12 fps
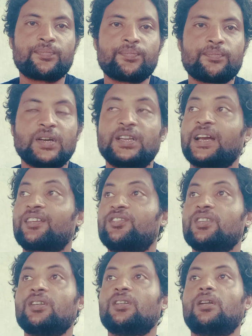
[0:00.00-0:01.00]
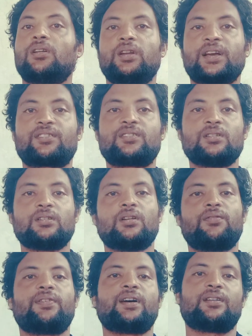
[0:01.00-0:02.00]
by the external
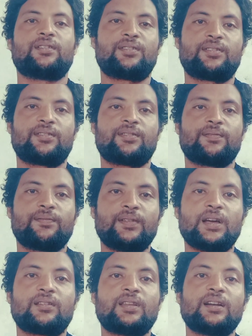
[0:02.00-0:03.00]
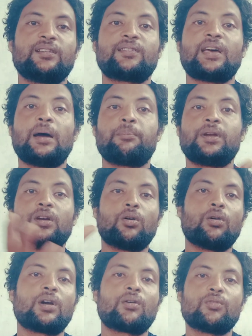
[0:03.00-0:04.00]
affairs that is happening
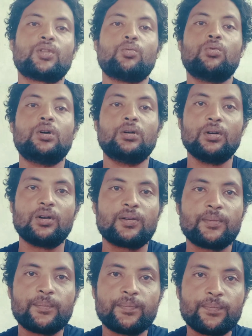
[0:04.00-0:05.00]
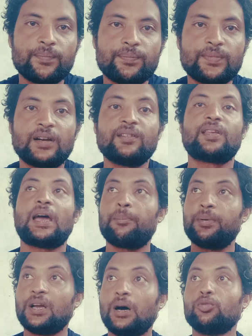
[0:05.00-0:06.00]
all around the world, that is
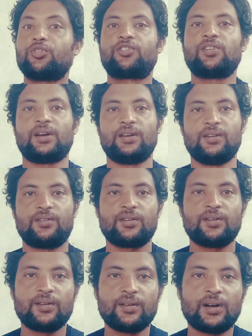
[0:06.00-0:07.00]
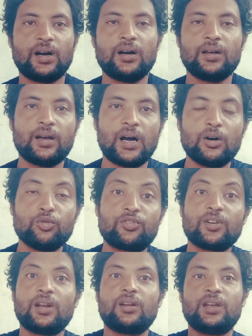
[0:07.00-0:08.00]
happening outside
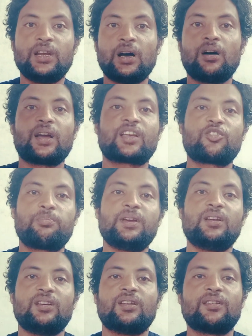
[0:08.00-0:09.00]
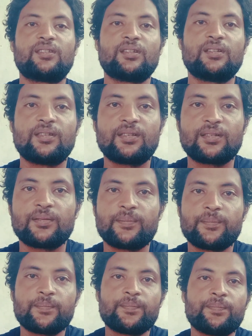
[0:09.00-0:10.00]
in our experiences.
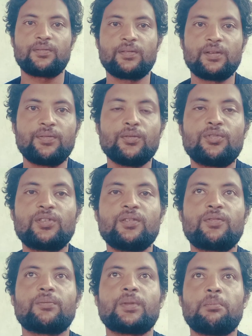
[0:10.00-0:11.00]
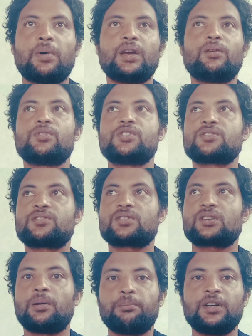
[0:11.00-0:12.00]
If you see from the mind, which is
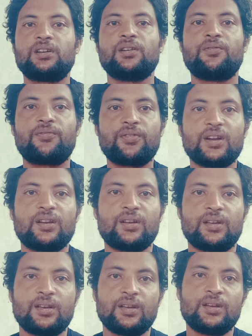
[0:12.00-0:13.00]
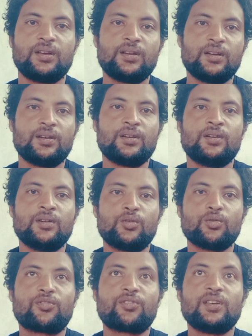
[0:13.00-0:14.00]
completely free
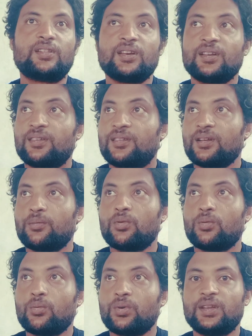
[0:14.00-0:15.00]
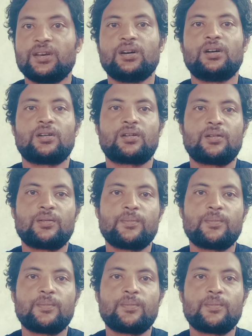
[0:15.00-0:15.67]
to see things the way they are,